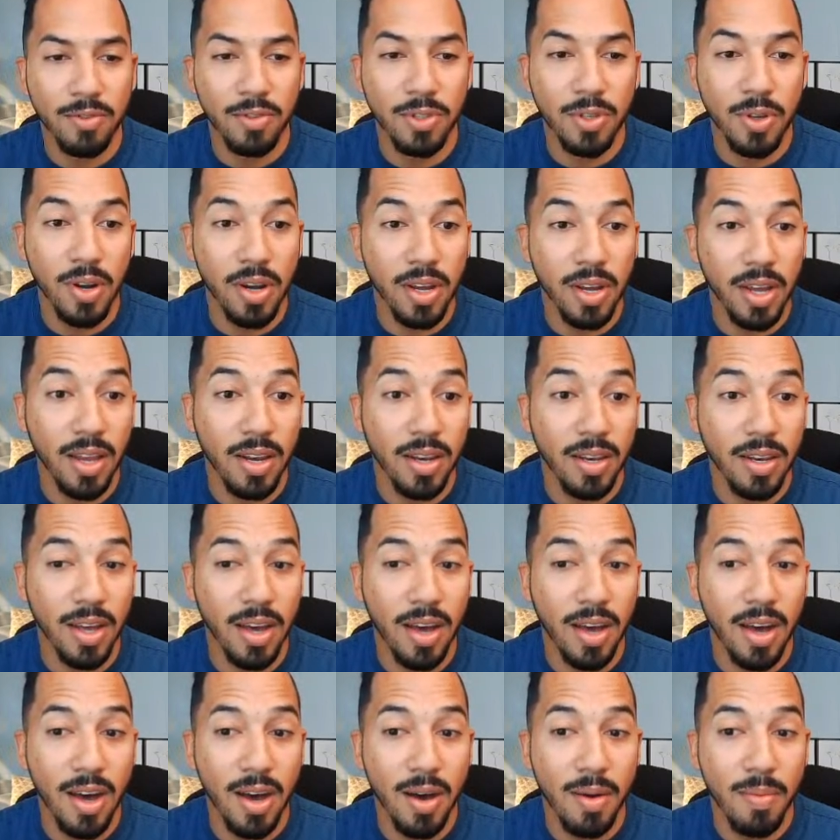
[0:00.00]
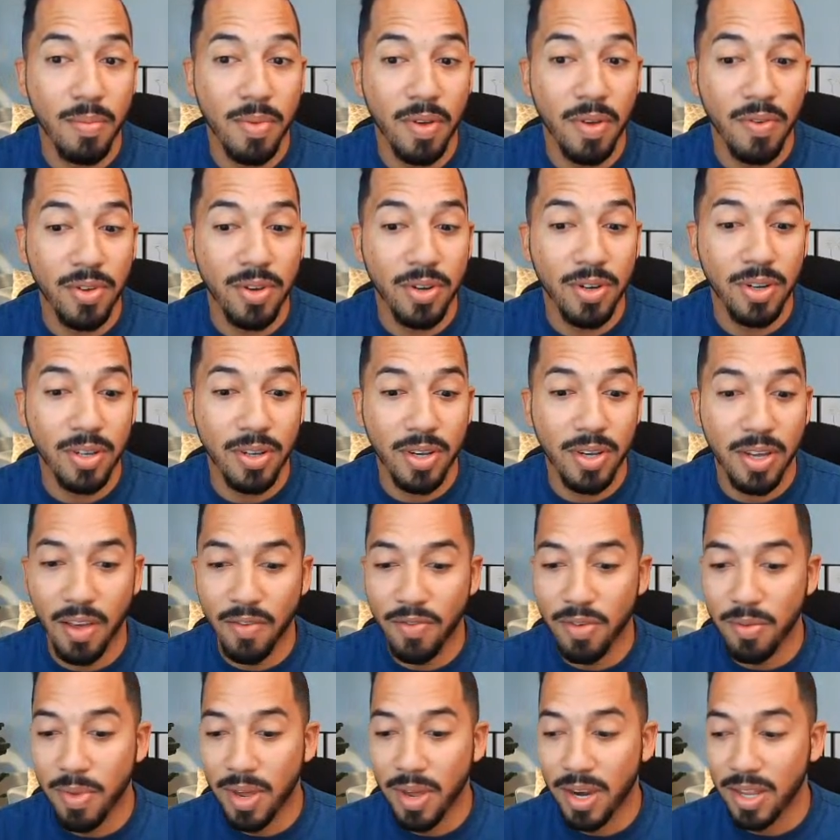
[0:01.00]
for tuning in. If
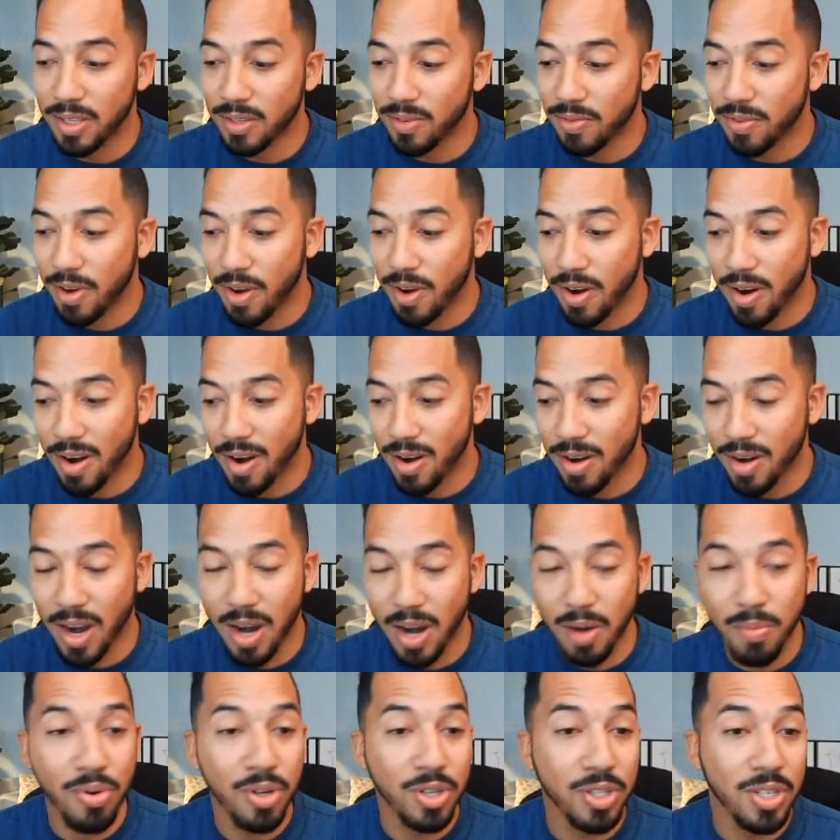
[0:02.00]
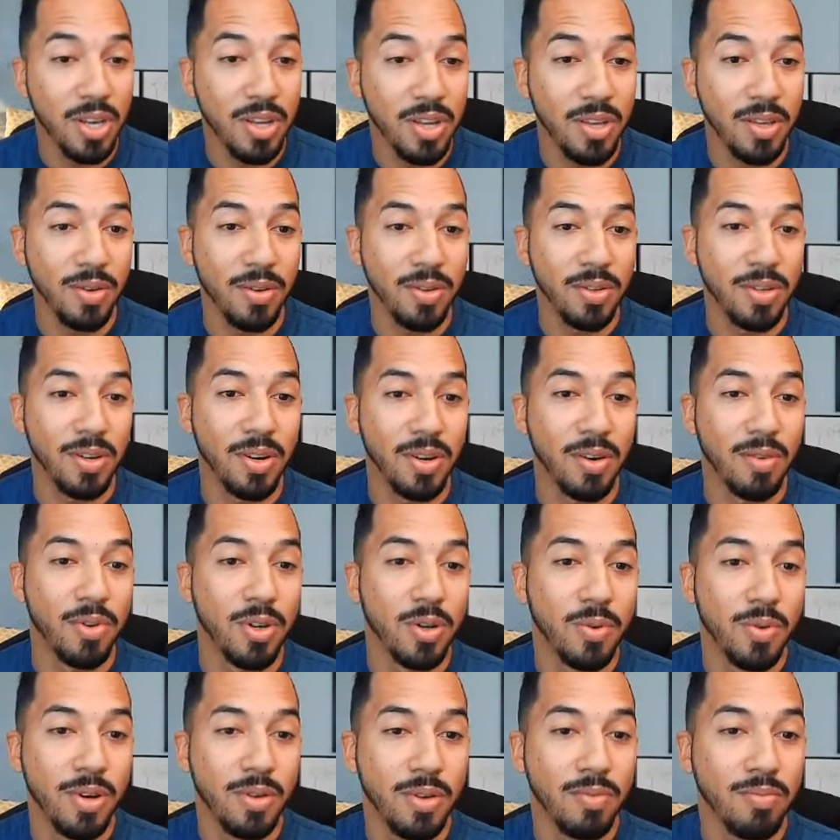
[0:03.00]
you made it this far, I appreciate you. You're a
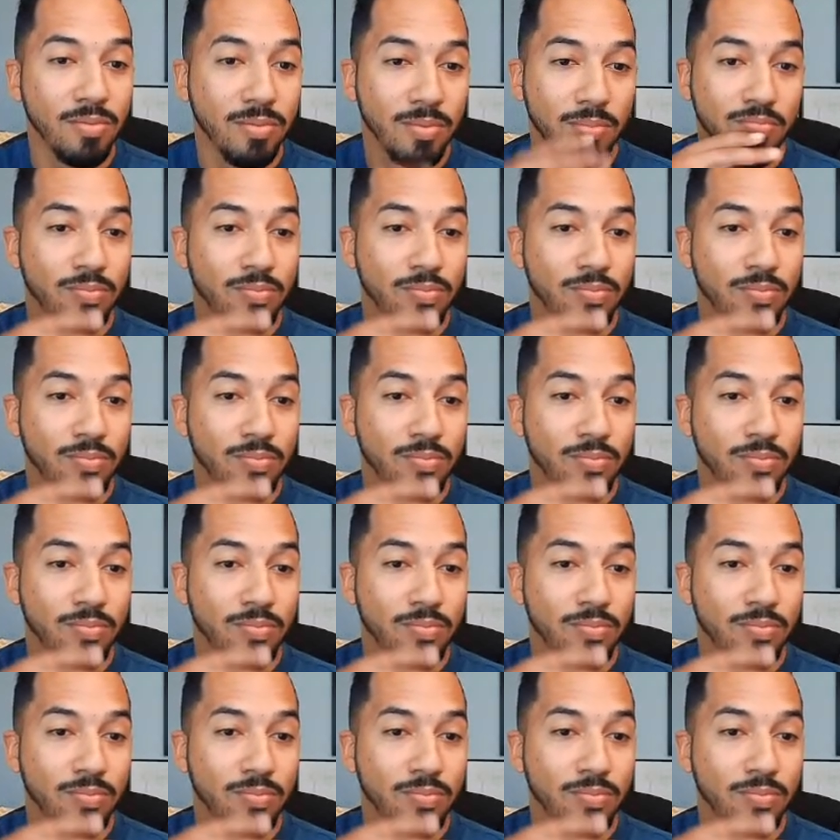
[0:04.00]
real one.